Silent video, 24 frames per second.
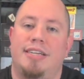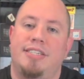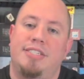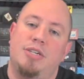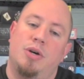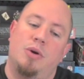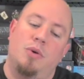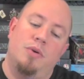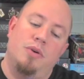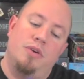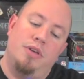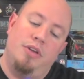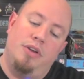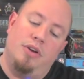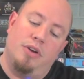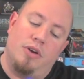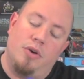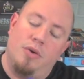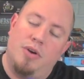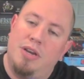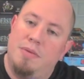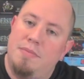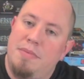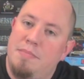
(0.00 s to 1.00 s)
So you're
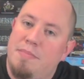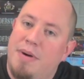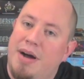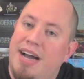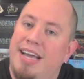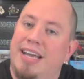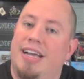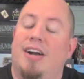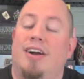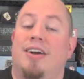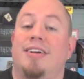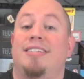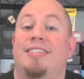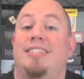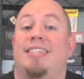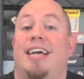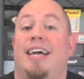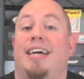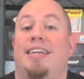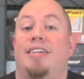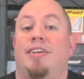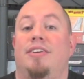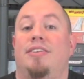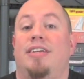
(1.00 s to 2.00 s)
going to be buying cards to
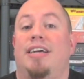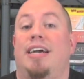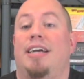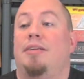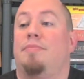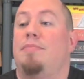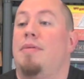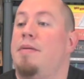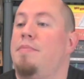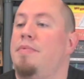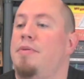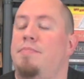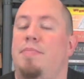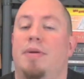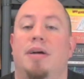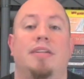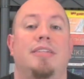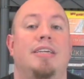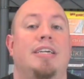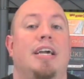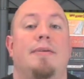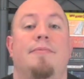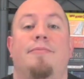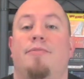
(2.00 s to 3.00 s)
add to your deck, maybe
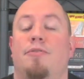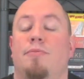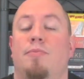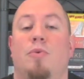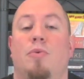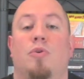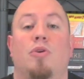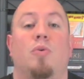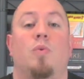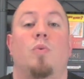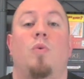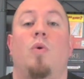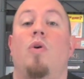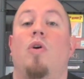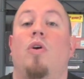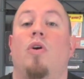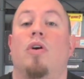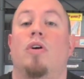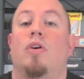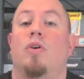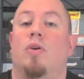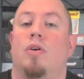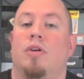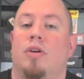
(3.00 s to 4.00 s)
building up for more
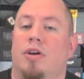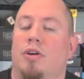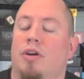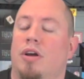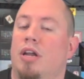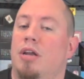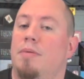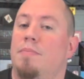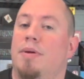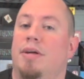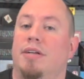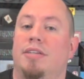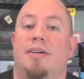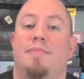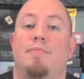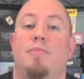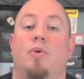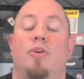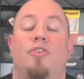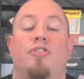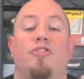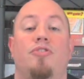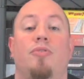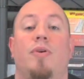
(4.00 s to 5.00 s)
war, or you're going to build up
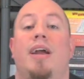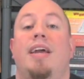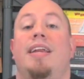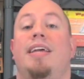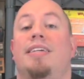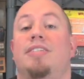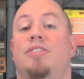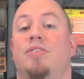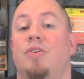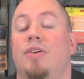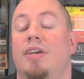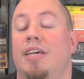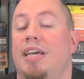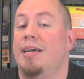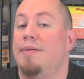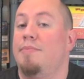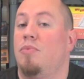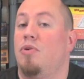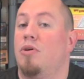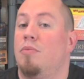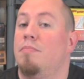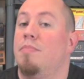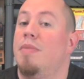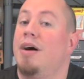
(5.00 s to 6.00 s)
more trading so get
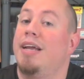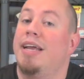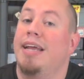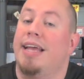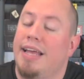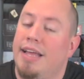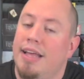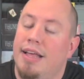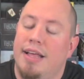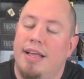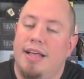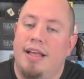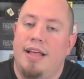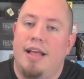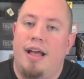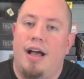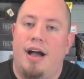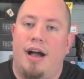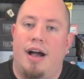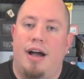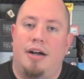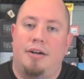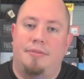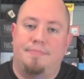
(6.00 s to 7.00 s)
more money.
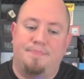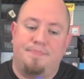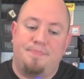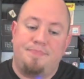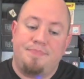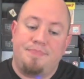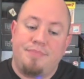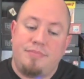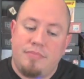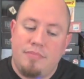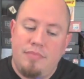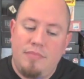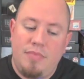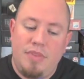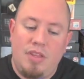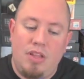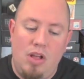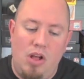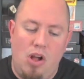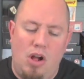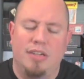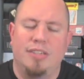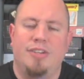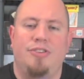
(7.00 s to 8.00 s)

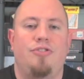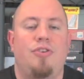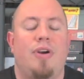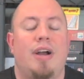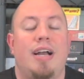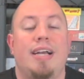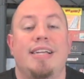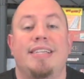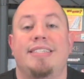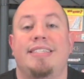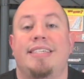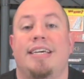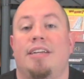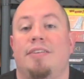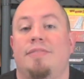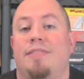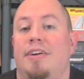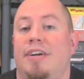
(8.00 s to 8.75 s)
All to try and settle